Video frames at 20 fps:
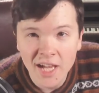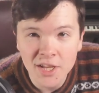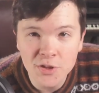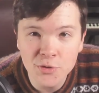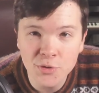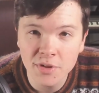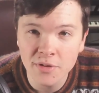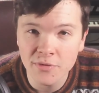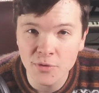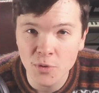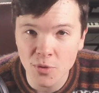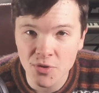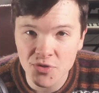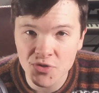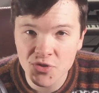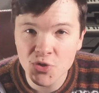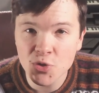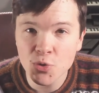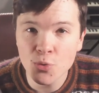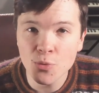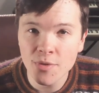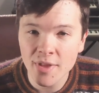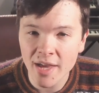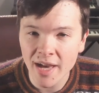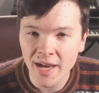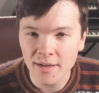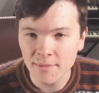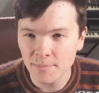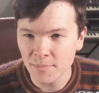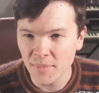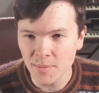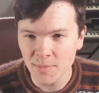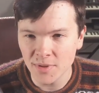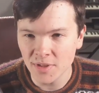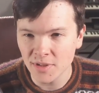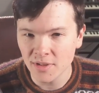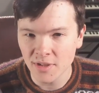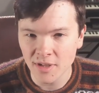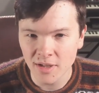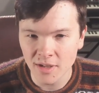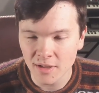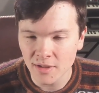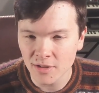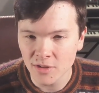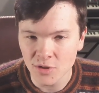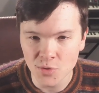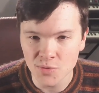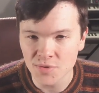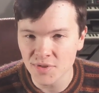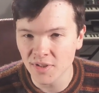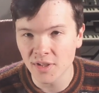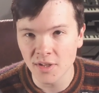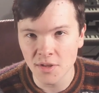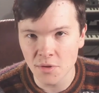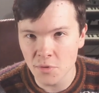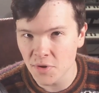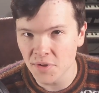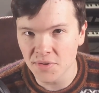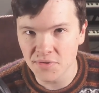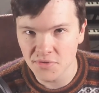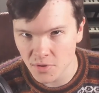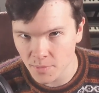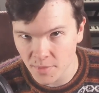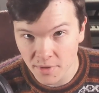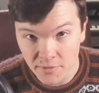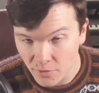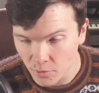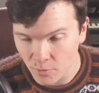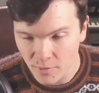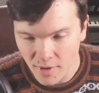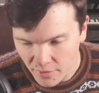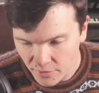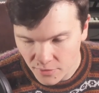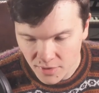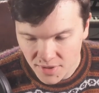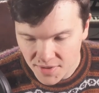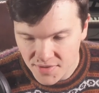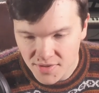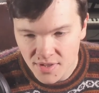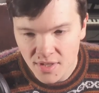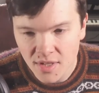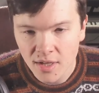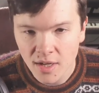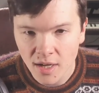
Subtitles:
And you can, of course, tune that, maybe using another instrument for reference,